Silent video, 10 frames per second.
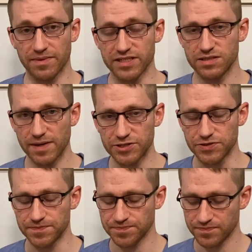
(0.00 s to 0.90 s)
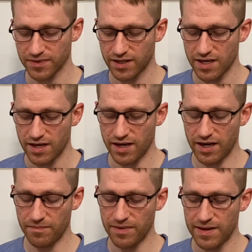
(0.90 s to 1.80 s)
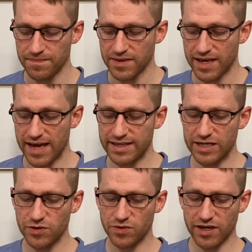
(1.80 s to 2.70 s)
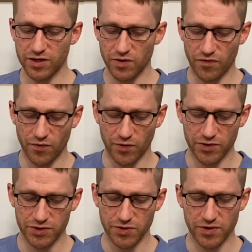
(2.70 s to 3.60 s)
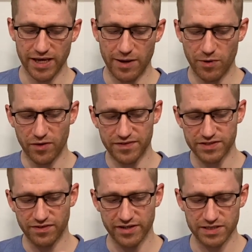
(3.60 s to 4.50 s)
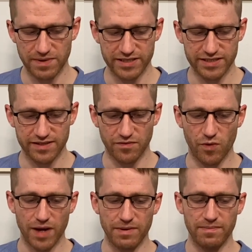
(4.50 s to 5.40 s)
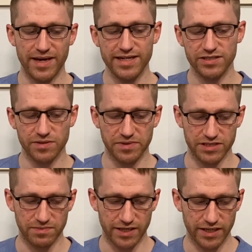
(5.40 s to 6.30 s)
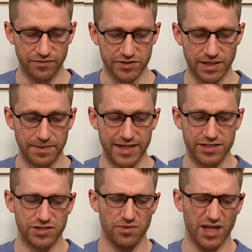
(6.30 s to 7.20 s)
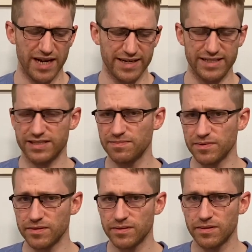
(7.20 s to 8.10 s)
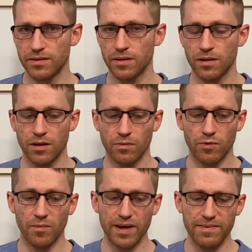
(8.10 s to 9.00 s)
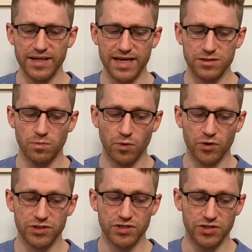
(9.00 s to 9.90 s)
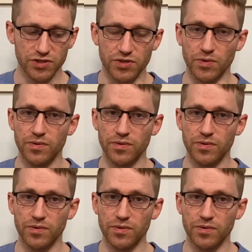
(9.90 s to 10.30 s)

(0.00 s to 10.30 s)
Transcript: special. And then you kind of go forward to, okay, well, if it's very expensive, why am I paying so much money for something that's so light and simple? Well, maybe it has more to do